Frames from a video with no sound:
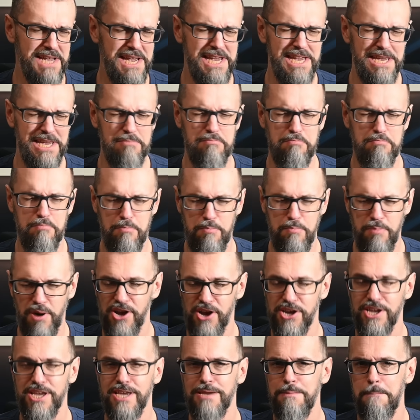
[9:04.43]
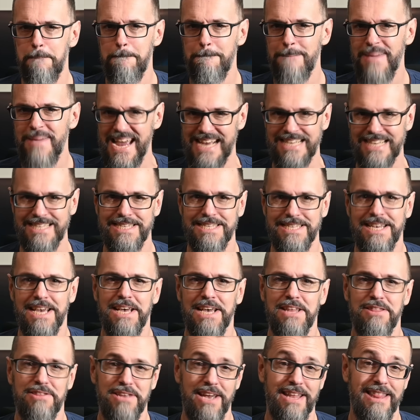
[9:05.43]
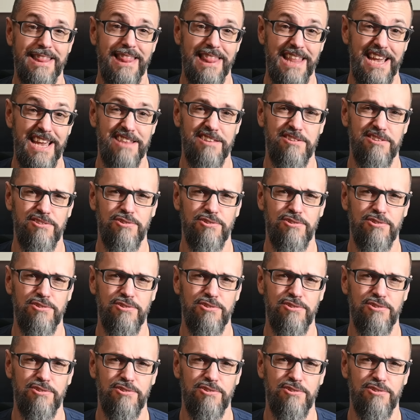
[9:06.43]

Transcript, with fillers: a buggy mess that led